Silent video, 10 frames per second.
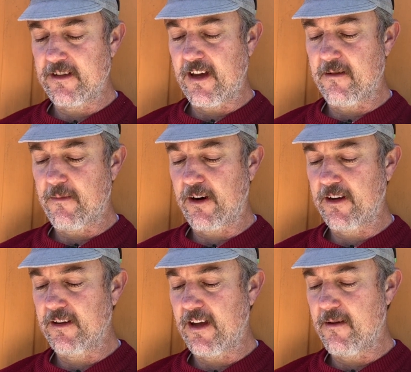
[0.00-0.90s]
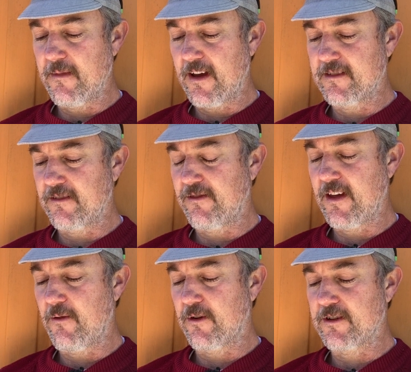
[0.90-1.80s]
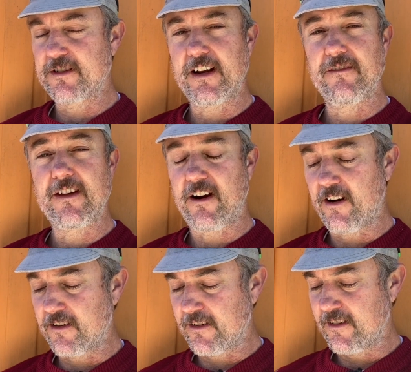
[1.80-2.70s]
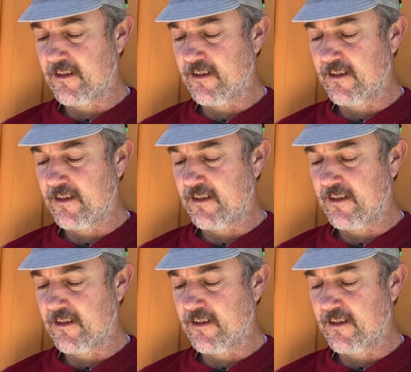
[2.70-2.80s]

yet market them as if they were state-of-the-art.